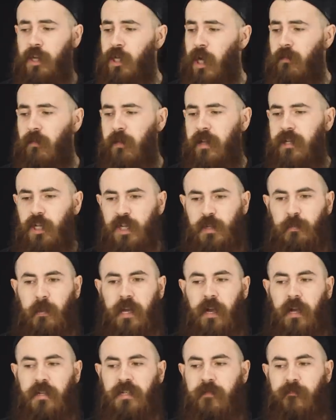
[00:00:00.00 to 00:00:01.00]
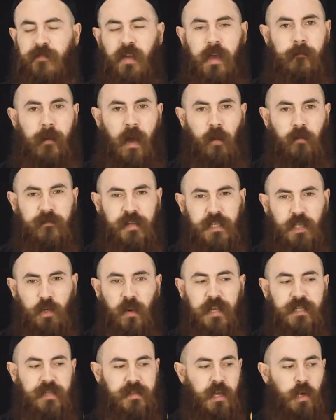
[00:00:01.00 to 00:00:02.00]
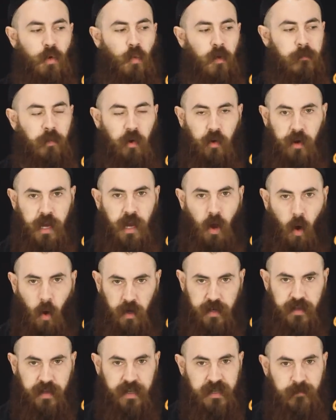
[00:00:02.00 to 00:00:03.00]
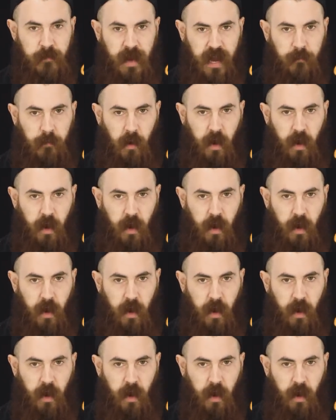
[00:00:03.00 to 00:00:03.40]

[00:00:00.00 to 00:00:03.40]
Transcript: generally just because of the amount of stress that you are putting on these mech